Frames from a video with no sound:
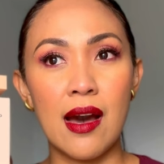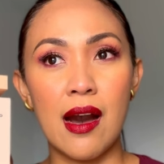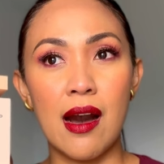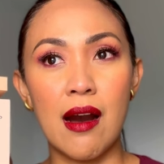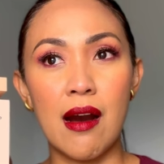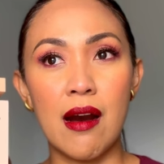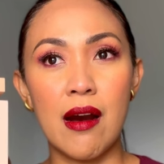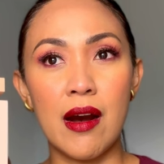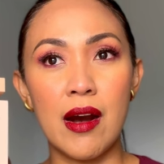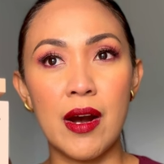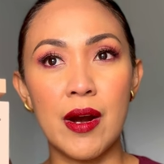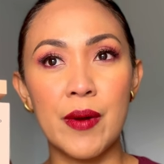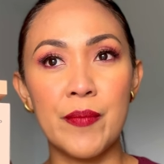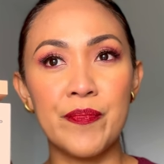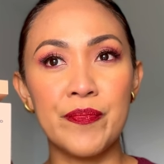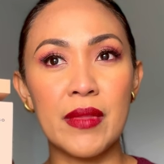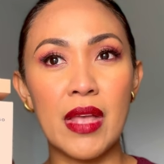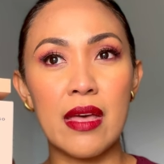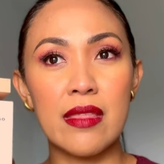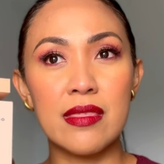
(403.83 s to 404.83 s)

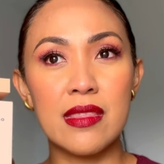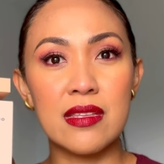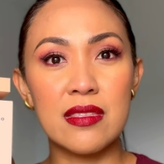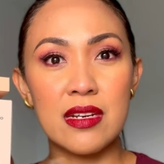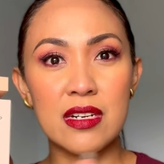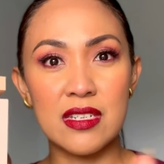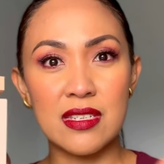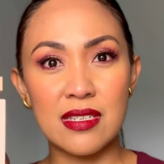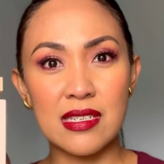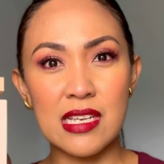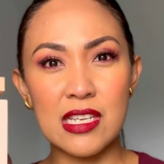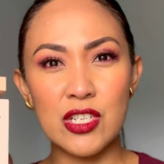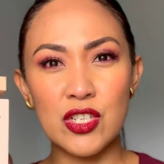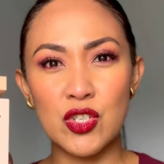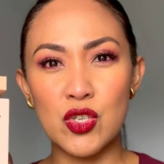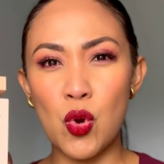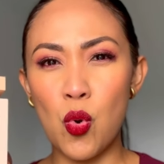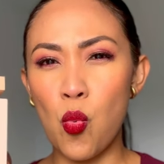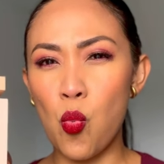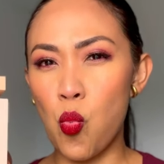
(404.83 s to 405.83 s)
um, the
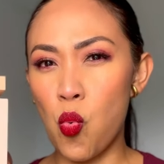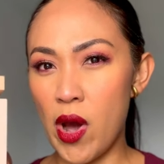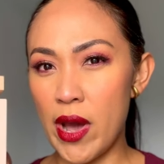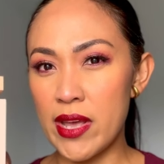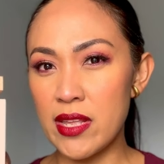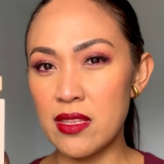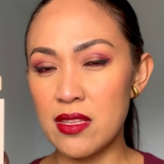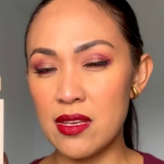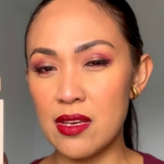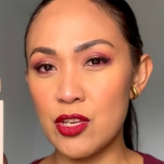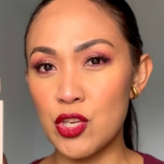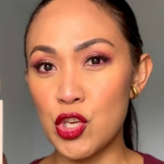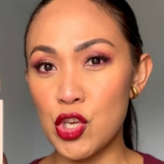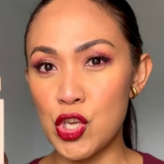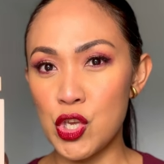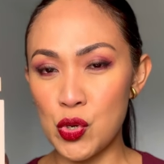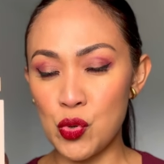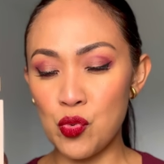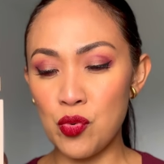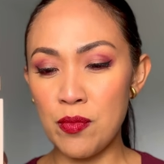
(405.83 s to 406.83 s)
Narciso White
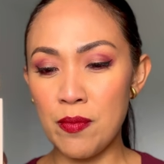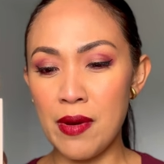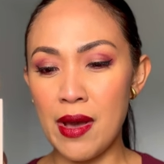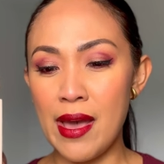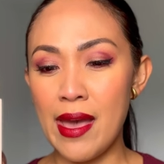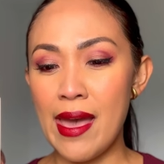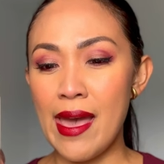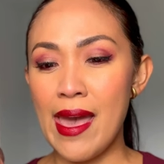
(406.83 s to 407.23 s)
Cube,